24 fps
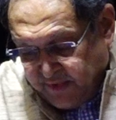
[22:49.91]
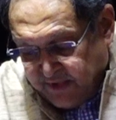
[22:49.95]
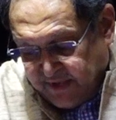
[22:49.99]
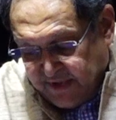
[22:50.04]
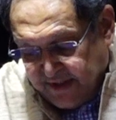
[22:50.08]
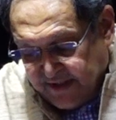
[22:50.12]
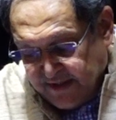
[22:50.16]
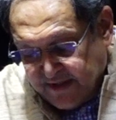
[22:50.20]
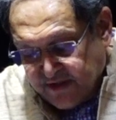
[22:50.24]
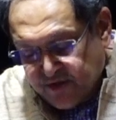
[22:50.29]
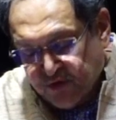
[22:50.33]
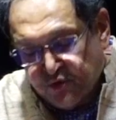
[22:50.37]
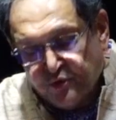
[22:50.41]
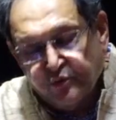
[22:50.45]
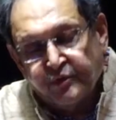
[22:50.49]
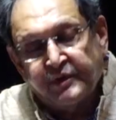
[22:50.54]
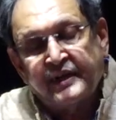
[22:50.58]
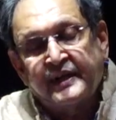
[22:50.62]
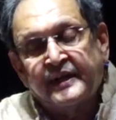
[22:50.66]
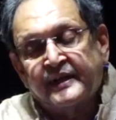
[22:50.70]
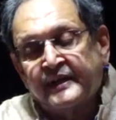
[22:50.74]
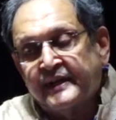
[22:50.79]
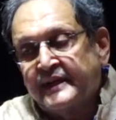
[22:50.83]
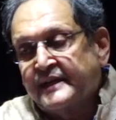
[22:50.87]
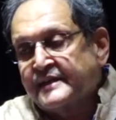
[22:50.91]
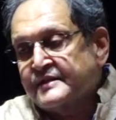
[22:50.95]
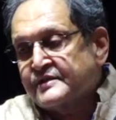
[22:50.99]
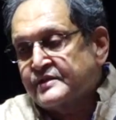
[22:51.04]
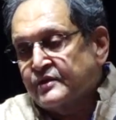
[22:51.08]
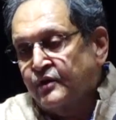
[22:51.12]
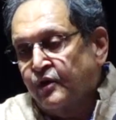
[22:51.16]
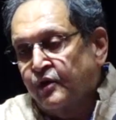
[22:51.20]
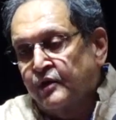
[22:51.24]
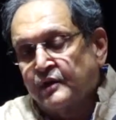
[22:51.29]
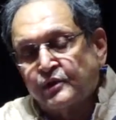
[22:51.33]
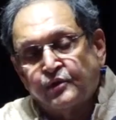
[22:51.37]
is to erase
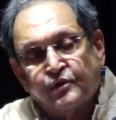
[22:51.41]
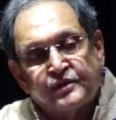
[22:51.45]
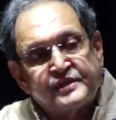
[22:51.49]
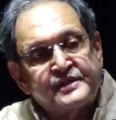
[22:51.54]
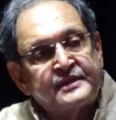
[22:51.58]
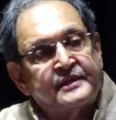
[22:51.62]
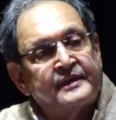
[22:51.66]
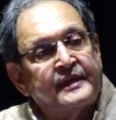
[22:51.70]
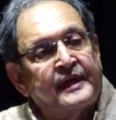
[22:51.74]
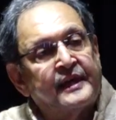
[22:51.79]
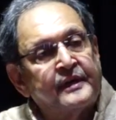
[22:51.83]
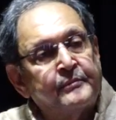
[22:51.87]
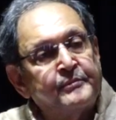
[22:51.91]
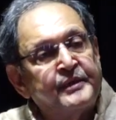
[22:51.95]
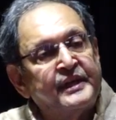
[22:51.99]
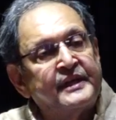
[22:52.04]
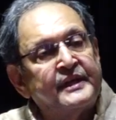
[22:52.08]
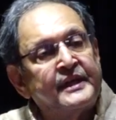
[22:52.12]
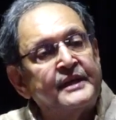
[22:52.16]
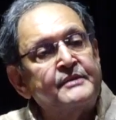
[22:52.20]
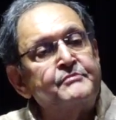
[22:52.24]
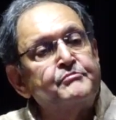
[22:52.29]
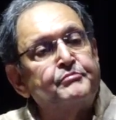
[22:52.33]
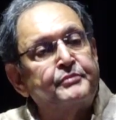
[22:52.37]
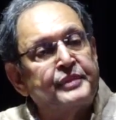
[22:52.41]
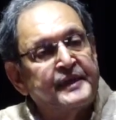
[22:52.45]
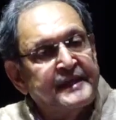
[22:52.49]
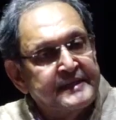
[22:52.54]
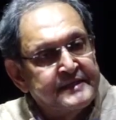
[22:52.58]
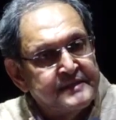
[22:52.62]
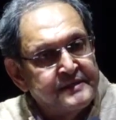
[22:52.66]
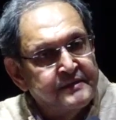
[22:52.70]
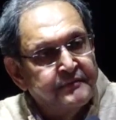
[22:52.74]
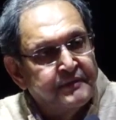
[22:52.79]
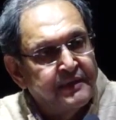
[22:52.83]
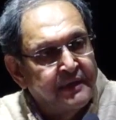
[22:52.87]
all those karmic
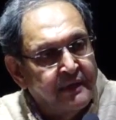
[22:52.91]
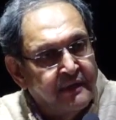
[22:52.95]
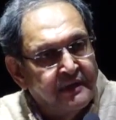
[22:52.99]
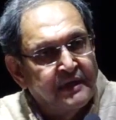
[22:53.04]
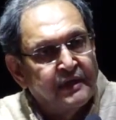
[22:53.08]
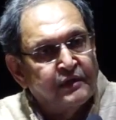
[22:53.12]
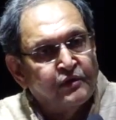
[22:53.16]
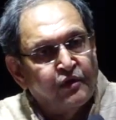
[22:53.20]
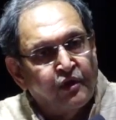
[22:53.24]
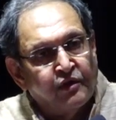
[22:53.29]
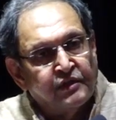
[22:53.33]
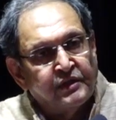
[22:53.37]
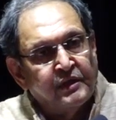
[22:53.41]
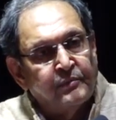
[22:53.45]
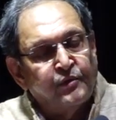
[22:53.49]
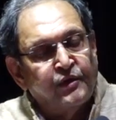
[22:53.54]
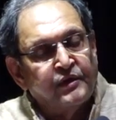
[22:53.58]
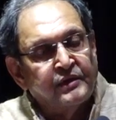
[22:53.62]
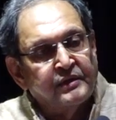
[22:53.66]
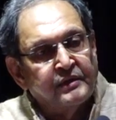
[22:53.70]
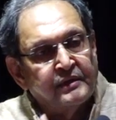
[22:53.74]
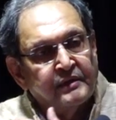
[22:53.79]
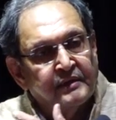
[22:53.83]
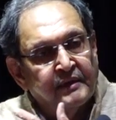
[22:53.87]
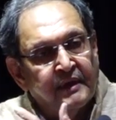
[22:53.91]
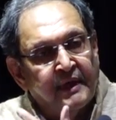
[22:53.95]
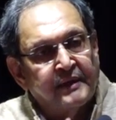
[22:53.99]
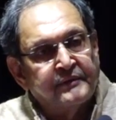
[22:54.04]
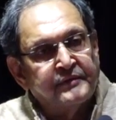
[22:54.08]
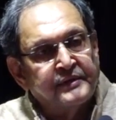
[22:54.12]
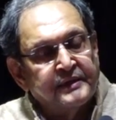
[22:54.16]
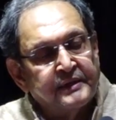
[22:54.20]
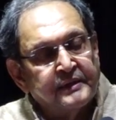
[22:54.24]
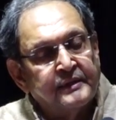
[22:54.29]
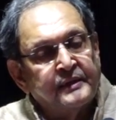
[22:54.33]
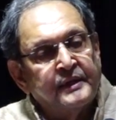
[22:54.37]
imprints. We earlier talked about
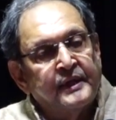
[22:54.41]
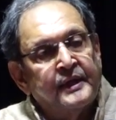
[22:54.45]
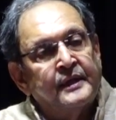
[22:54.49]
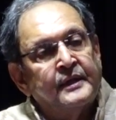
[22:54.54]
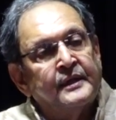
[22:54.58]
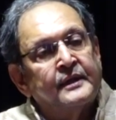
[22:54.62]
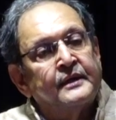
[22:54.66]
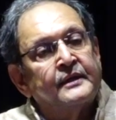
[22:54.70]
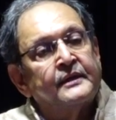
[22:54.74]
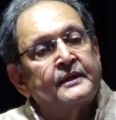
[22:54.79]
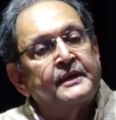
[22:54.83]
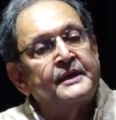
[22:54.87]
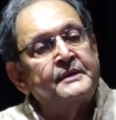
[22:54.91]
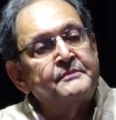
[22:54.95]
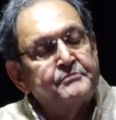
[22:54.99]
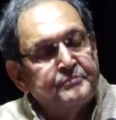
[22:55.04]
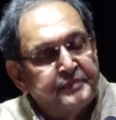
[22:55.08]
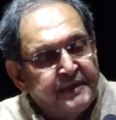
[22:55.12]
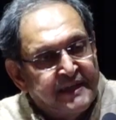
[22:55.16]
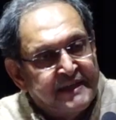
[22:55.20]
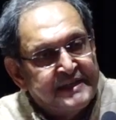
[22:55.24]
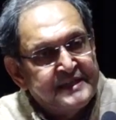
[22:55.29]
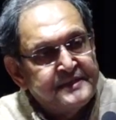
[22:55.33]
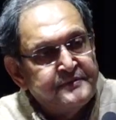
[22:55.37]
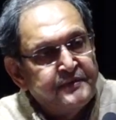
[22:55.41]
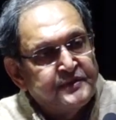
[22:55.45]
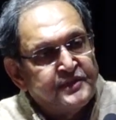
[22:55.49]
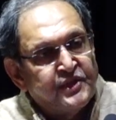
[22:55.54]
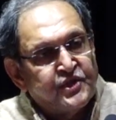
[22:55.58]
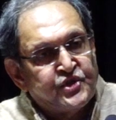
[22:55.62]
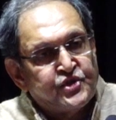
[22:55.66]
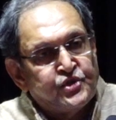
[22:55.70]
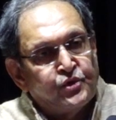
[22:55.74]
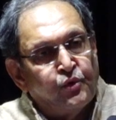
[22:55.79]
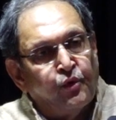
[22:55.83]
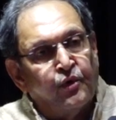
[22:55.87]
our imprints which
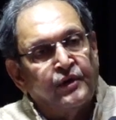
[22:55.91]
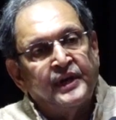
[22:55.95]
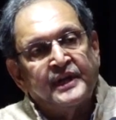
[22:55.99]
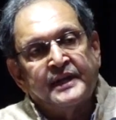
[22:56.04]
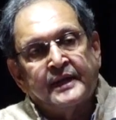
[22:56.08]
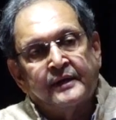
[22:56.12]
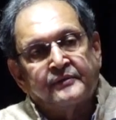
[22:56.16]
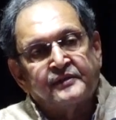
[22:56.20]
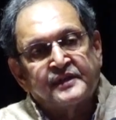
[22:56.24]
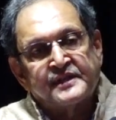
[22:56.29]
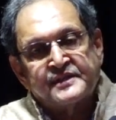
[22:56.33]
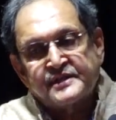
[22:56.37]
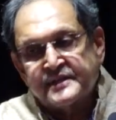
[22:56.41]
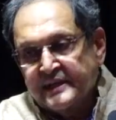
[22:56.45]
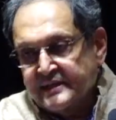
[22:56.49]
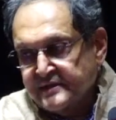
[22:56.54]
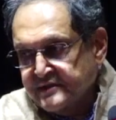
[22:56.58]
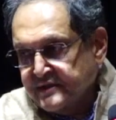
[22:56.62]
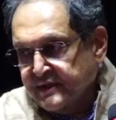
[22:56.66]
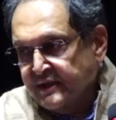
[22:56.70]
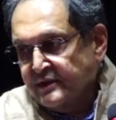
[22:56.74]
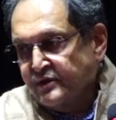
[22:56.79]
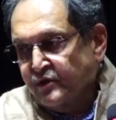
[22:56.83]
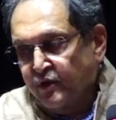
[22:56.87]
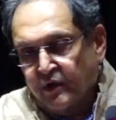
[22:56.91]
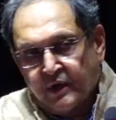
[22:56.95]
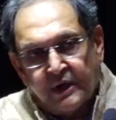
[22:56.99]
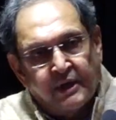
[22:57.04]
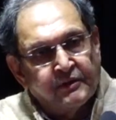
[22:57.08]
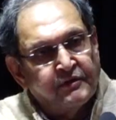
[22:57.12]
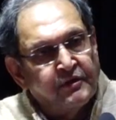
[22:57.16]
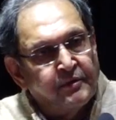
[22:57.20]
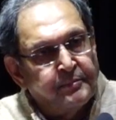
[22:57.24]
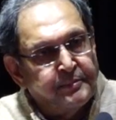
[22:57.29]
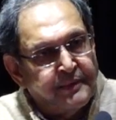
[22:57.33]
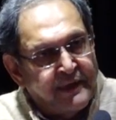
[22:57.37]
are stored in our sanchit or
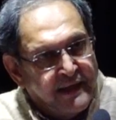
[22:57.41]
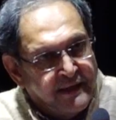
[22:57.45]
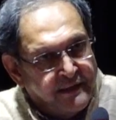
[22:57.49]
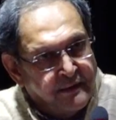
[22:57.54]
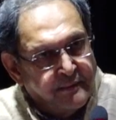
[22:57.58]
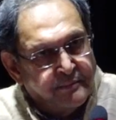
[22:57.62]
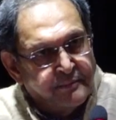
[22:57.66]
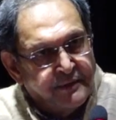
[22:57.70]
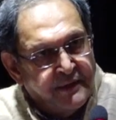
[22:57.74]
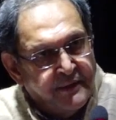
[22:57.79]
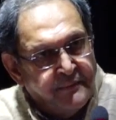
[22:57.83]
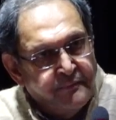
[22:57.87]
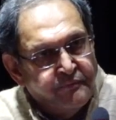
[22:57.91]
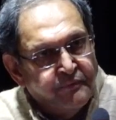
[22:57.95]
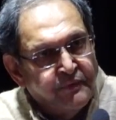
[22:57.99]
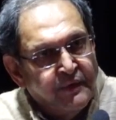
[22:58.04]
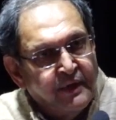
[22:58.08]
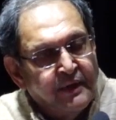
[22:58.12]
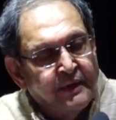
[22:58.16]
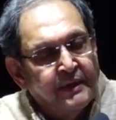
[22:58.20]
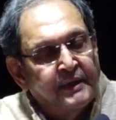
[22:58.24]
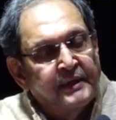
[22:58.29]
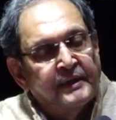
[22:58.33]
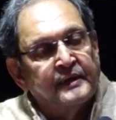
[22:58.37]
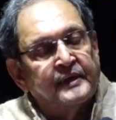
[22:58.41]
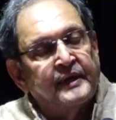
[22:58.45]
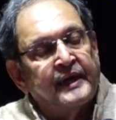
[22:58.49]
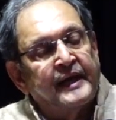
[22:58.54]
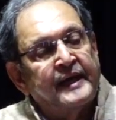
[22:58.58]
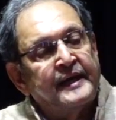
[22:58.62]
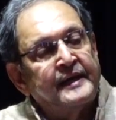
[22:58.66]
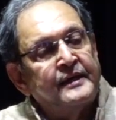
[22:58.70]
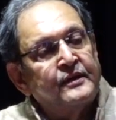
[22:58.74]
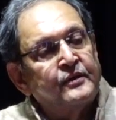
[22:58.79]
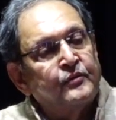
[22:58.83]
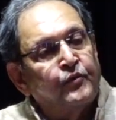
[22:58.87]
our prarabdha,
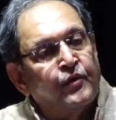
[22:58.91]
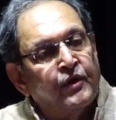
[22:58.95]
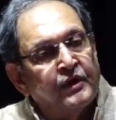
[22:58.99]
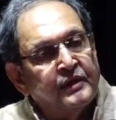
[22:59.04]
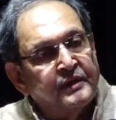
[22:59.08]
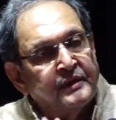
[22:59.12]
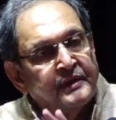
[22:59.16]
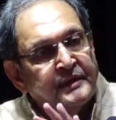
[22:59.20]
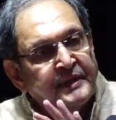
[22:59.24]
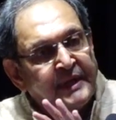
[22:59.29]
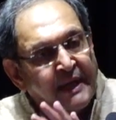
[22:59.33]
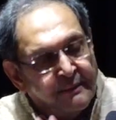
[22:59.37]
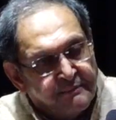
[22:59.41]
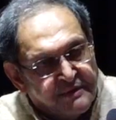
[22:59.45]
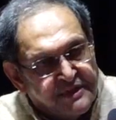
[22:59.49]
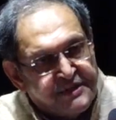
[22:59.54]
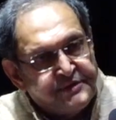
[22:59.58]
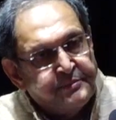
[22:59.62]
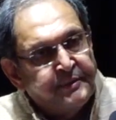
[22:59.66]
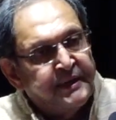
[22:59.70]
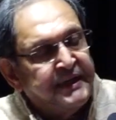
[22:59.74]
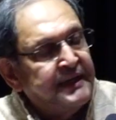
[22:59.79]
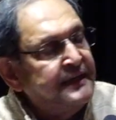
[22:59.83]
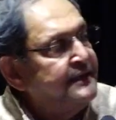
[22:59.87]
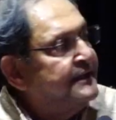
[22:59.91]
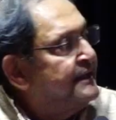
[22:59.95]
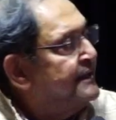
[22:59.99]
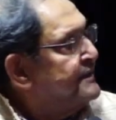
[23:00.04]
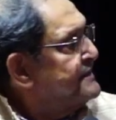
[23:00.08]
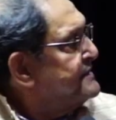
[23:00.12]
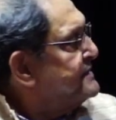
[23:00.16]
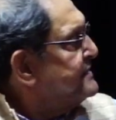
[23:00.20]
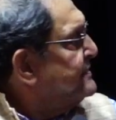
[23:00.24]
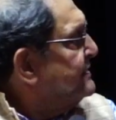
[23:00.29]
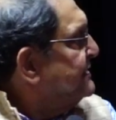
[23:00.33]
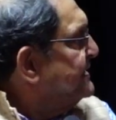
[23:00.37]
and what Namasmaran
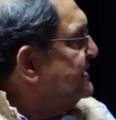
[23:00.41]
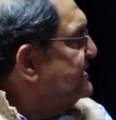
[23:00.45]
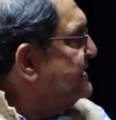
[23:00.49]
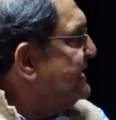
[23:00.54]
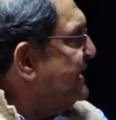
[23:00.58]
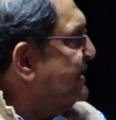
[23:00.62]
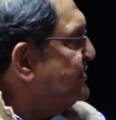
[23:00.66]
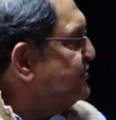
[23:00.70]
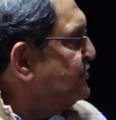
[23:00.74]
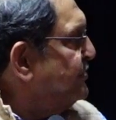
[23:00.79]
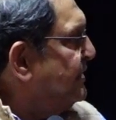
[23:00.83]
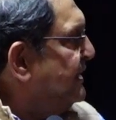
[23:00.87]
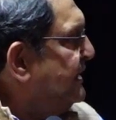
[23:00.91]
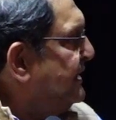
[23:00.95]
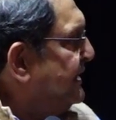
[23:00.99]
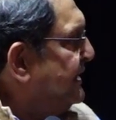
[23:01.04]
does is actually